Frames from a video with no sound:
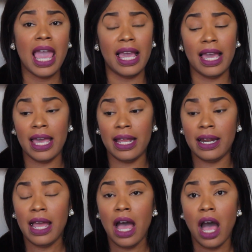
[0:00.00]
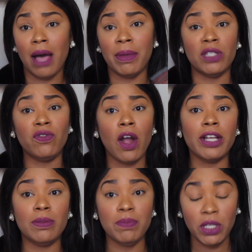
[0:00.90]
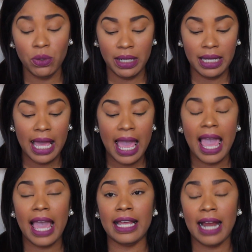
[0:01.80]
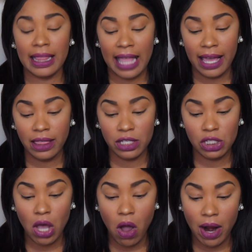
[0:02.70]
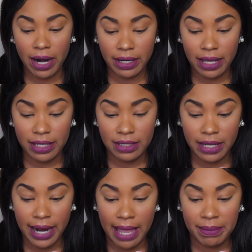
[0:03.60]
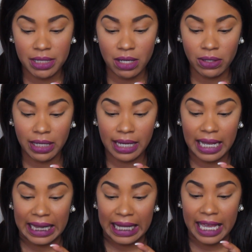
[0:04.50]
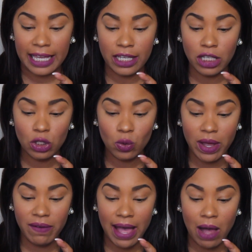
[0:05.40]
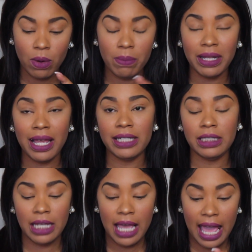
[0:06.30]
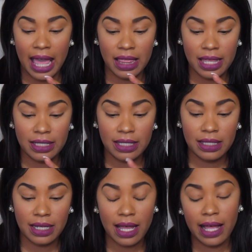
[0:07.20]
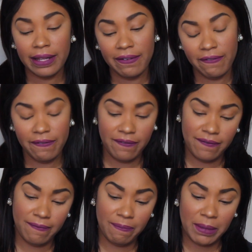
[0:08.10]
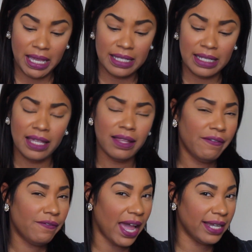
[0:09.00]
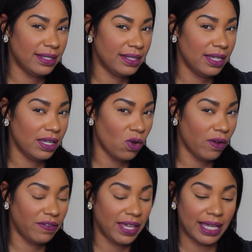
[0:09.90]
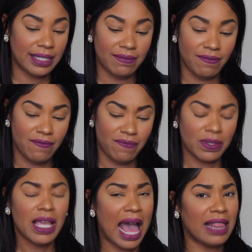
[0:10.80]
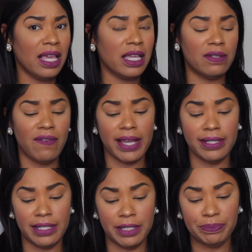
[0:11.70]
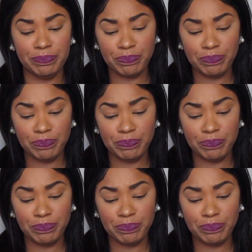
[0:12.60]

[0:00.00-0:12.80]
and as far as beauty, and I like the Tarte. It's their Amazonian Clay 12-Hour Blush, and this is the color. It's either Feisty or I think it's Feisty